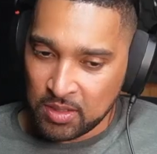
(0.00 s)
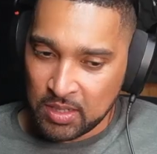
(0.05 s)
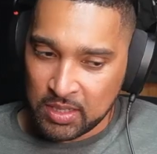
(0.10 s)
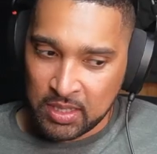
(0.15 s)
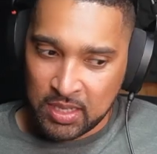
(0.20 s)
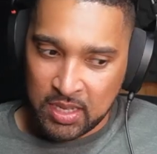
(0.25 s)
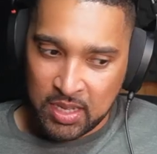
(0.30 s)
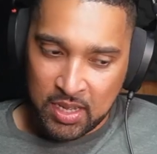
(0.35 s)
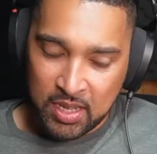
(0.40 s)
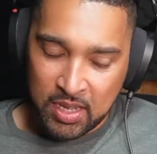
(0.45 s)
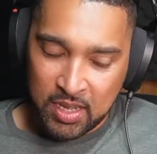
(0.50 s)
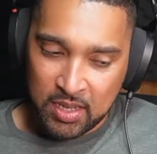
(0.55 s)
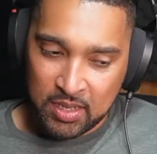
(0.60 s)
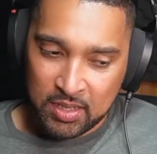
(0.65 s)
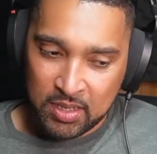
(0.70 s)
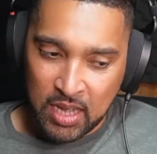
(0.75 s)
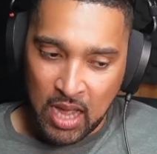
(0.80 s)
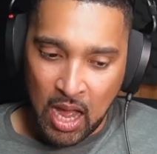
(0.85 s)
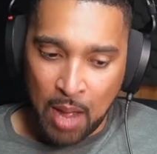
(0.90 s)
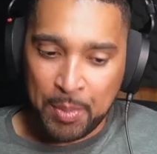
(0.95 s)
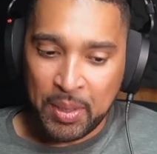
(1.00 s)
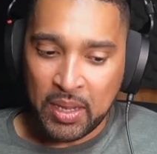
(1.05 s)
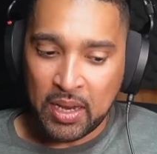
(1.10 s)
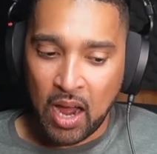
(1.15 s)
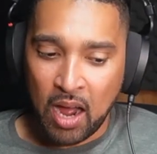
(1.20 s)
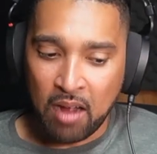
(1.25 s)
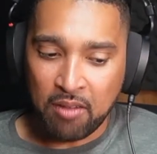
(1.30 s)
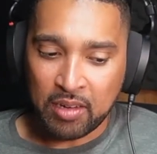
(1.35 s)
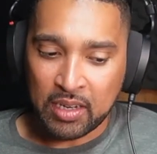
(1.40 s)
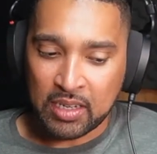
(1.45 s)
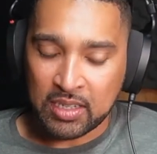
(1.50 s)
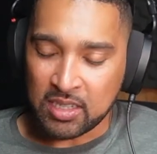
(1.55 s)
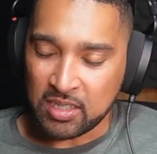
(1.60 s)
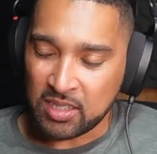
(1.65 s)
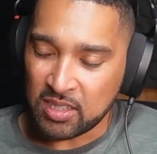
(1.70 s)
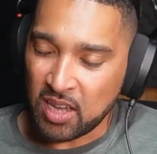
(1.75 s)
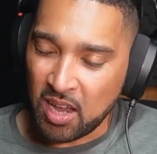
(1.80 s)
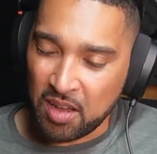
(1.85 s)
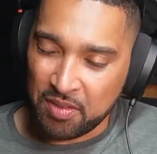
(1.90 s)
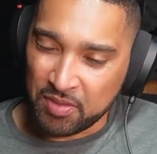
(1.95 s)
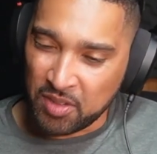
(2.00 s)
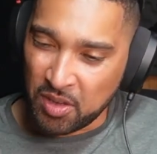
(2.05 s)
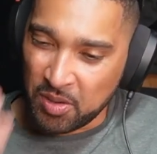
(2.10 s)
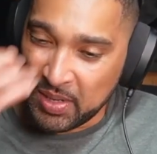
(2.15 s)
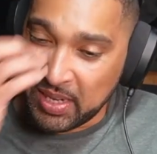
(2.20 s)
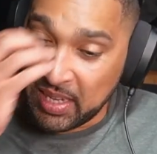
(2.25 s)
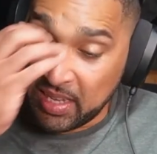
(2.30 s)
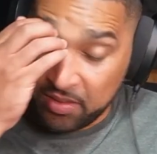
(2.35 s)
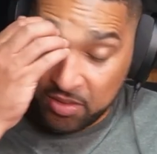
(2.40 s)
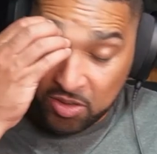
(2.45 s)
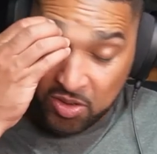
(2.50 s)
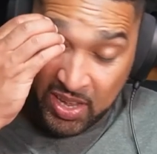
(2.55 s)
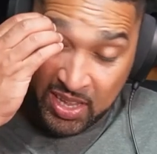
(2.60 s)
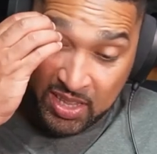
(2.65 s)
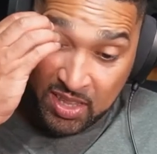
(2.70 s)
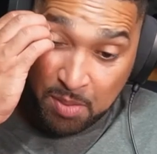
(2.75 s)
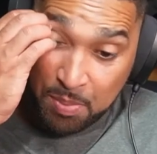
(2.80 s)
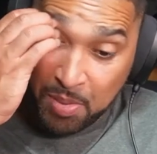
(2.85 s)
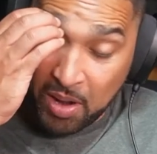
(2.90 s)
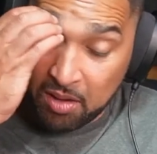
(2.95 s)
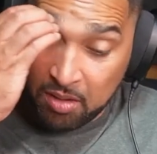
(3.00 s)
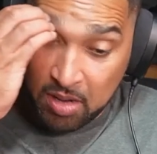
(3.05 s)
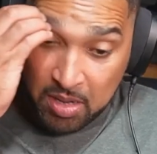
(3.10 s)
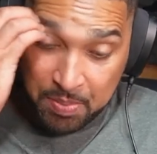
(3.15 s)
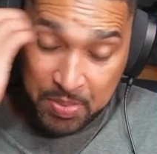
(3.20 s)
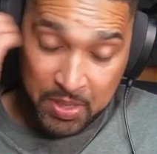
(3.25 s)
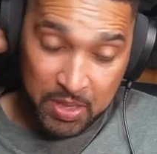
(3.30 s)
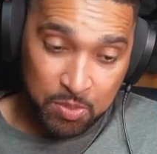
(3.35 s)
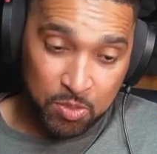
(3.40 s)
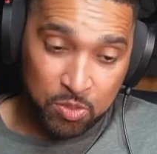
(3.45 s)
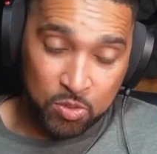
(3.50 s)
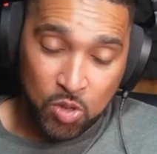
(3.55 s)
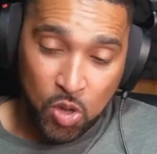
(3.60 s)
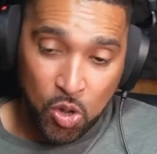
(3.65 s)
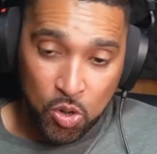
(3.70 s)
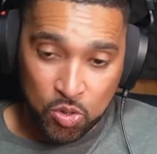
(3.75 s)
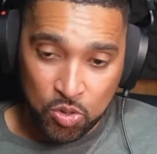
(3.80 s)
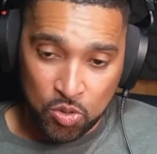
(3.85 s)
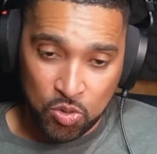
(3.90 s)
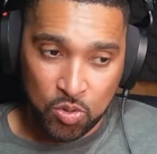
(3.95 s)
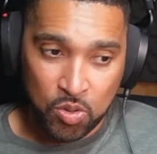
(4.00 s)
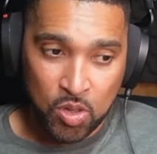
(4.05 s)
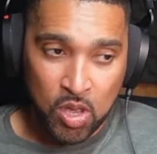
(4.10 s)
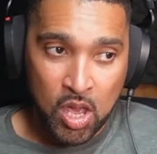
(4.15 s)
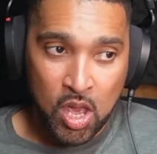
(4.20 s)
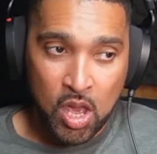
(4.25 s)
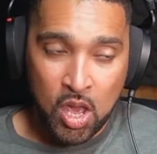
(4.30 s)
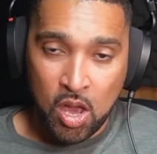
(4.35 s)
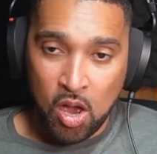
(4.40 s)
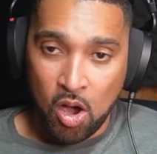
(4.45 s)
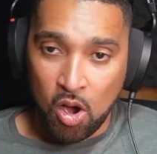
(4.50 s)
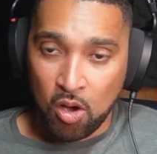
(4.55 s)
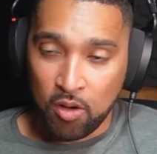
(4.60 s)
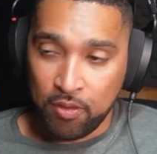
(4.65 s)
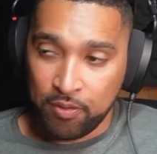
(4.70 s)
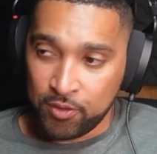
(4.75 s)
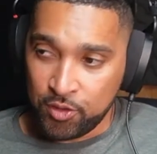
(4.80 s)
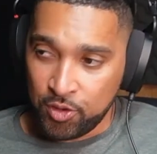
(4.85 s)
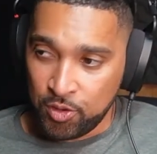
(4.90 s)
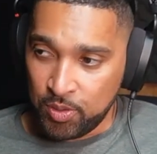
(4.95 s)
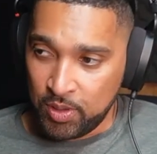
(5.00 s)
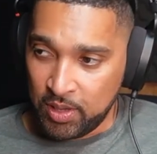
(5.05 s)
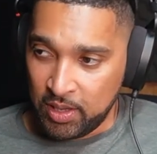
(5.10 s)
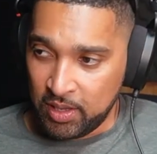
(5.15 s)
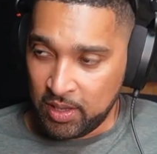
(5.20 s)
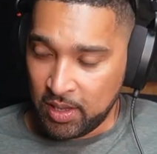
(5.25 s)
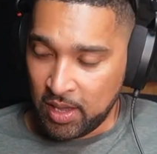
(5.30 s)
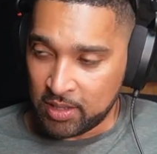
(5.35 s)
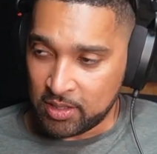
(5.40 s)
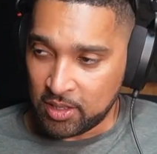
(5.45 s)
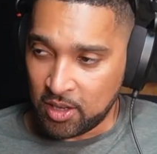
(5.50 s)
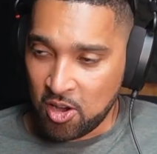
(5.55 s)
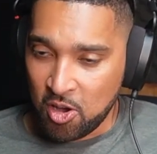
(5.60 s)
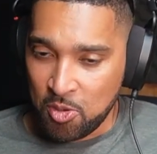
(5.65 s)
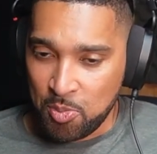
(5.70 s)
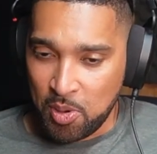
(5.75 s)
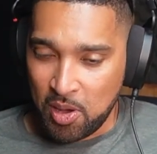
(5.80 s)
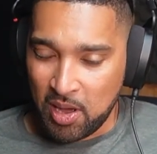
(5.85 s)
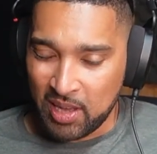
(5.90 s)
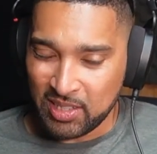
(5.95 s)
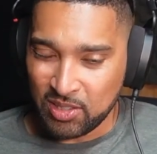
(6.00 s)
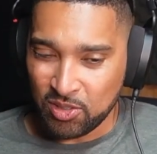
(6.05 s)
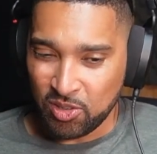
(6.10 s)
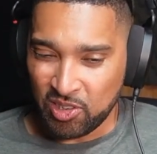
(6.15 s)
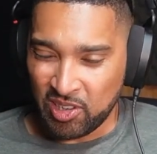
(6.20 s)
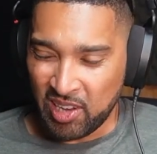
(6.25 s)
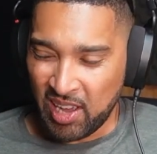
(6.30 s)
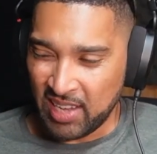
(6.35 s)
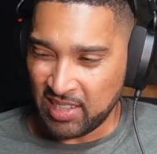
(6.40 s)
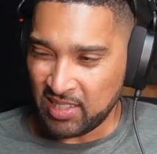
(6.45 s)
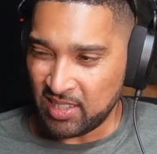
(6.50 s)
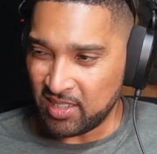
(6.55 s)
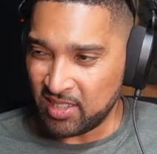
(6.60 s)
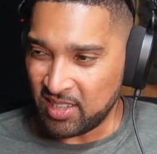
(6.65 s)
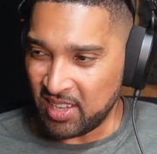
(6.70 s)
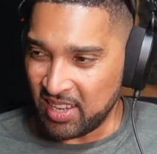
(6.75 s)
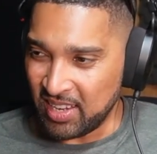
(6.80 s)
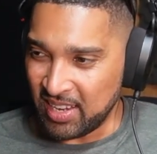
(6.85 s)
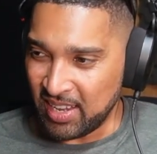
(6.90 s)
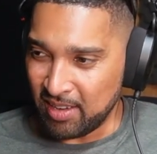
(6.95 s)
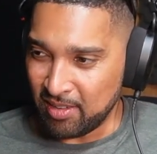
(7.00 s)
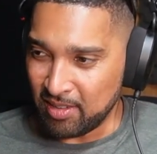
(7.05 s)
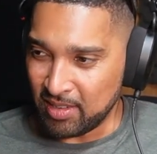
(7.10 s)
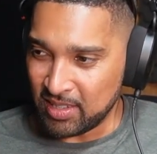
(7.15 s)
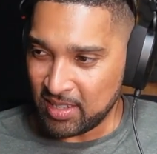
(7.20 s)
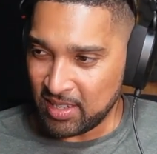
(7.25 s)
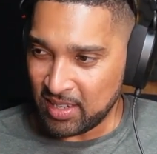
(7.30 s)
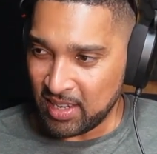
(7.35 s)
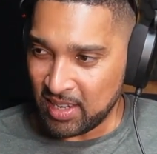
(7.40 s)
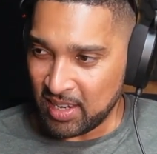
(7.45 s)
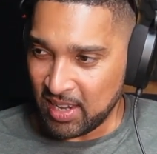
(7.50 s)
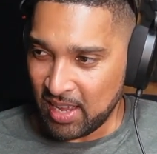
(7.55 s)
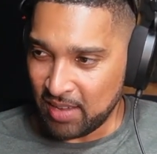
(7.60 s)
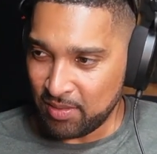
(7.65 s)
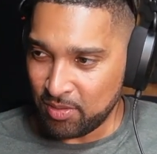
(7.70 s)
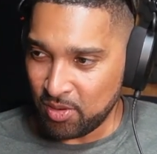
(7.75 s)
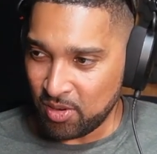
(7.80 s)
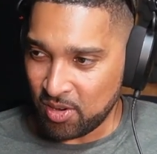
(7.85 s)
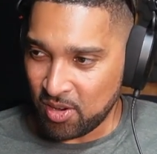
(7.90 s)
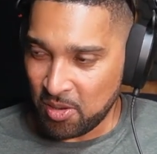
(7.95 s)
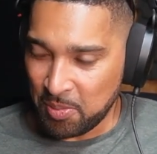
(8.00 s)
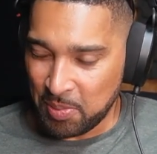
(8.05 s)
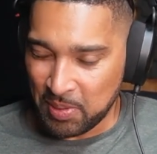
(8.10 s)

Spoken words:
Yeah. I mean, I reckon it's tough though, isn't it? If you're in the borough and people know you off duty as a copper, it's not nice in certain areas, isn't it? Like if you're a copper,